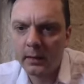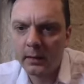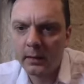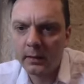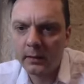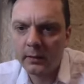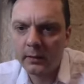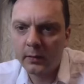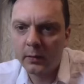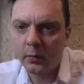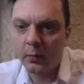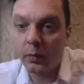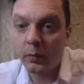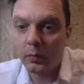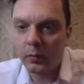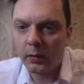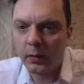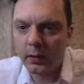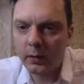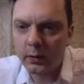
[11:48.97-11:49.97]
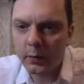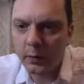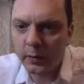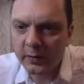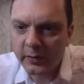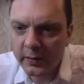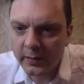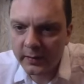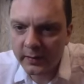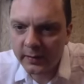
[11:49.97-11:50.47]
So, a lot of
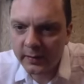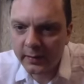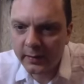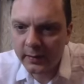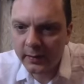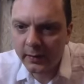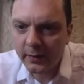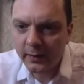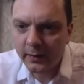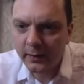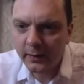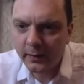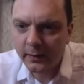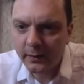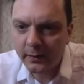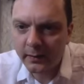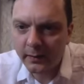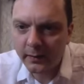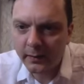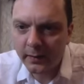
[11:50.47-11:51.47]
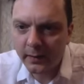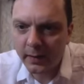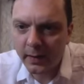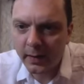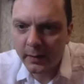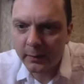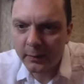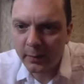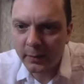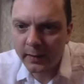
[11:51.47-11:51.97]
questions. I
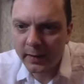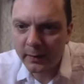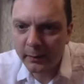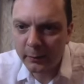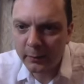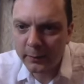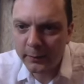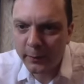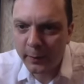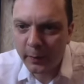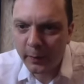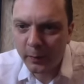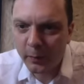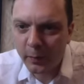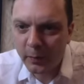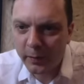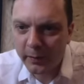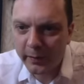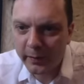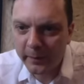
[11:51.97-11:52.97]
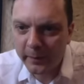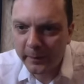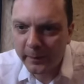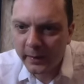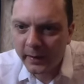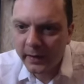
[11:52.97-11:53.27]
am not able to follow all of them.